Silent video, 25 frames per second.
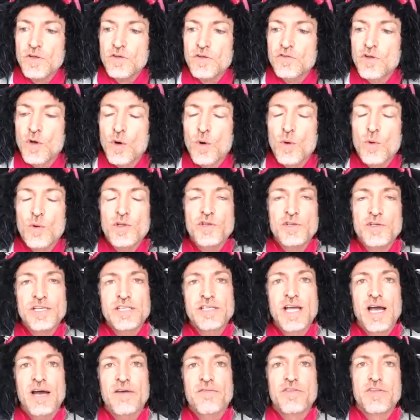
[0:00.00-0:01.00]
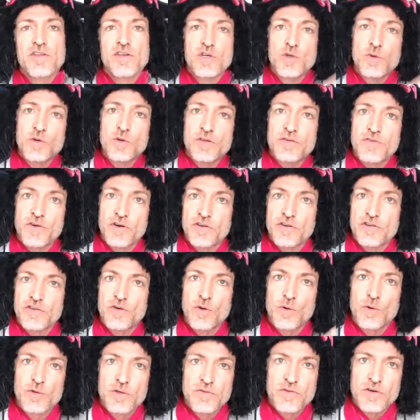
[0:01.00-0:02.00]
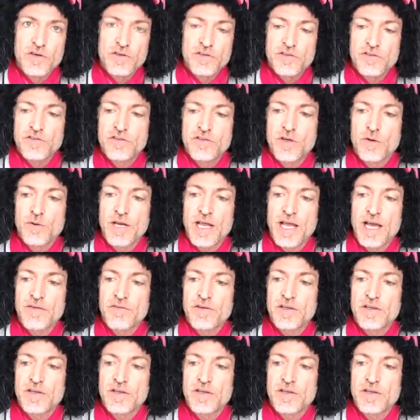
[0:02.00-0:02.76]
So you need to have the newest version. Older versions don't have